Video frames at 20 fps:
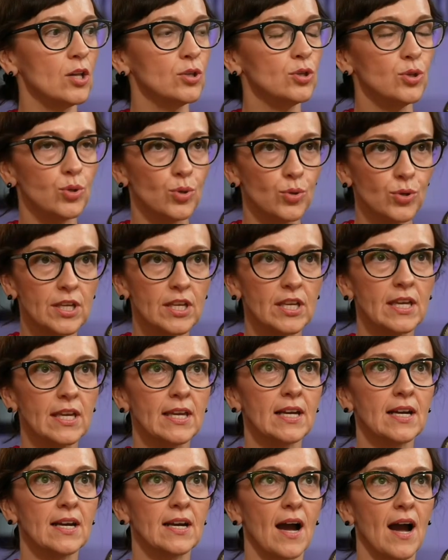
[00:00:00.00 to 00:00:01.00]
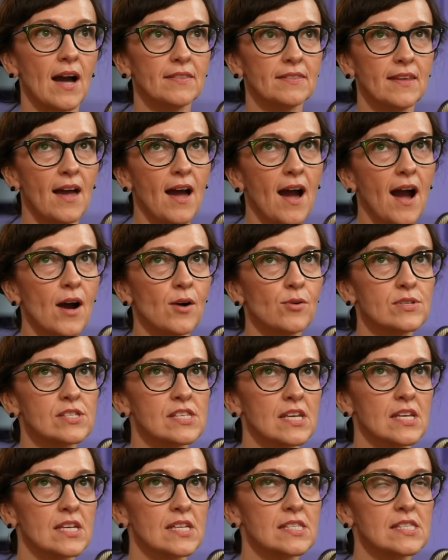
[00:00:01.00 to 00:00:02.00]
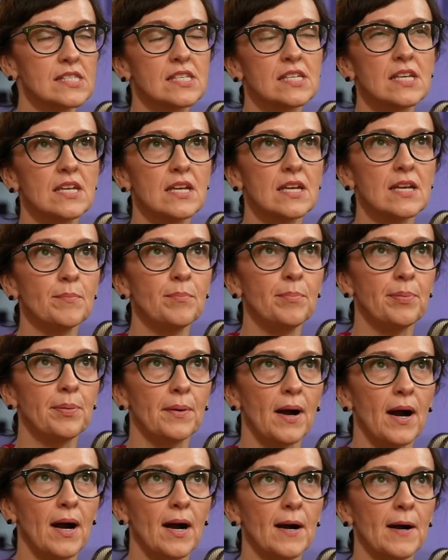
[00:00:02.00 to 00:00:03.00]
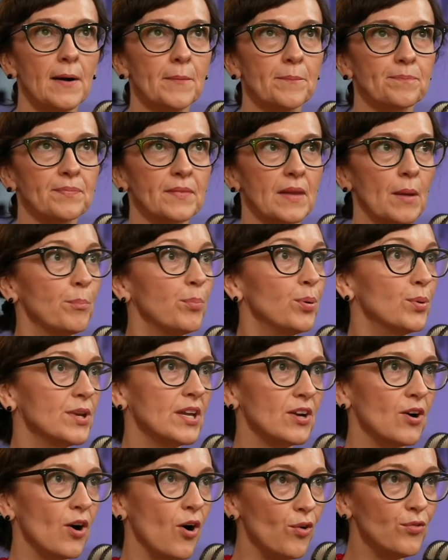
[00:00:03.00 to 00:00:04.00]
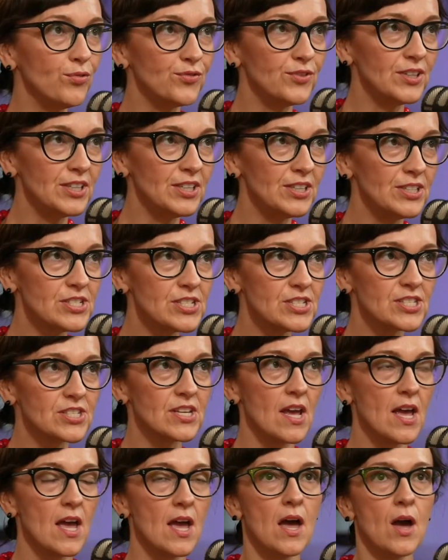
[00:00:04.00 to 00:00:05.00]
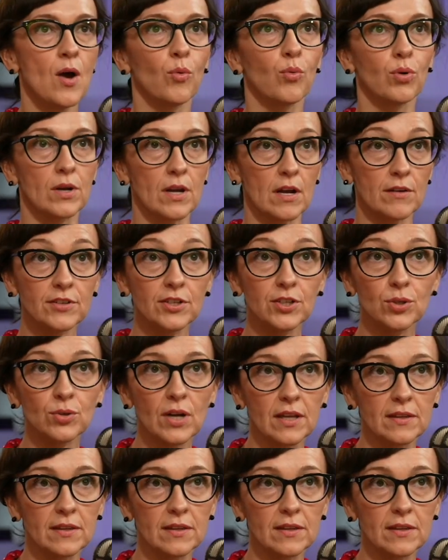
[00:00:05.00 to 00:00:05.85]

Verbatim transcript: looking at the houses, keep um, putting offers, whatever you